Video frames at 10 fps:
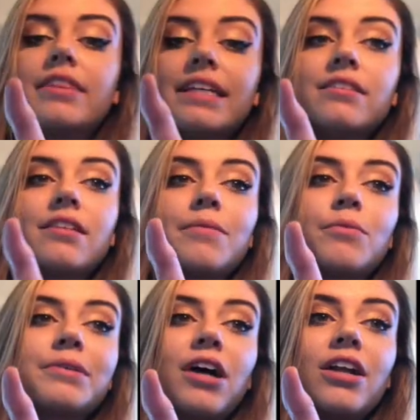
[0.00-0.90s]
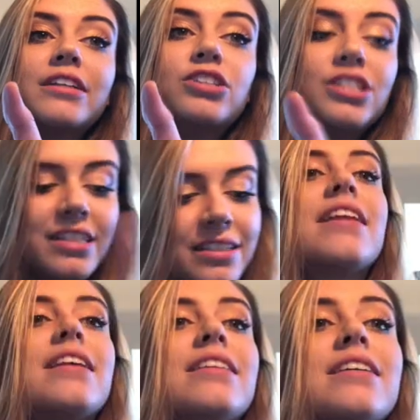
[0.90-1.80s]
This thumb will be on a G,
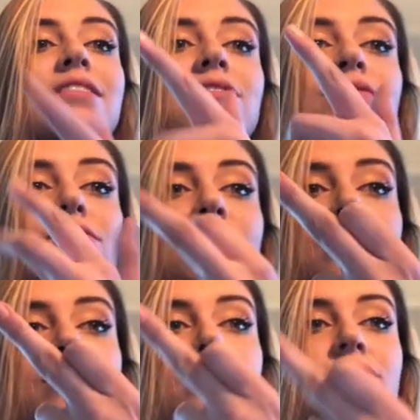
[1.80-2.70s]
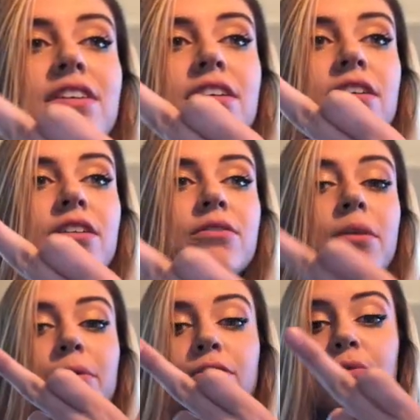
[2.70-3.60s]
and this finger,
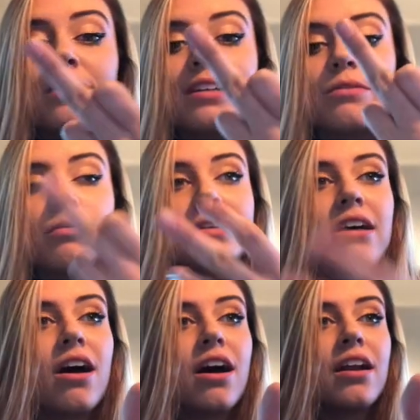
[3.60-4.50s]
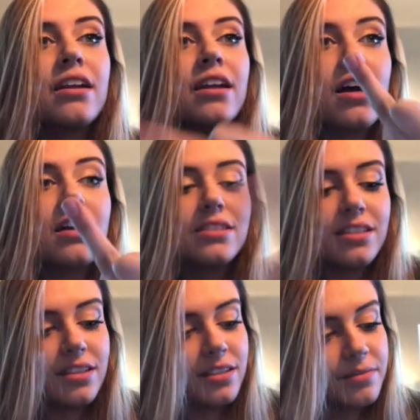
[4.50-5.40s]
number 3, will be on a
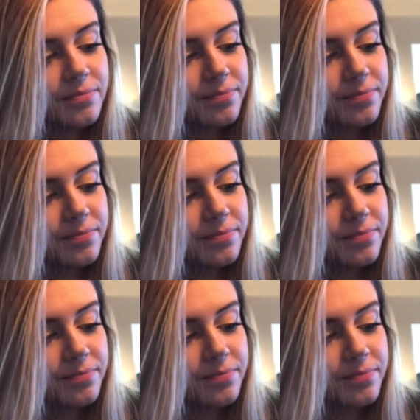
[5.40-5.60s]
C,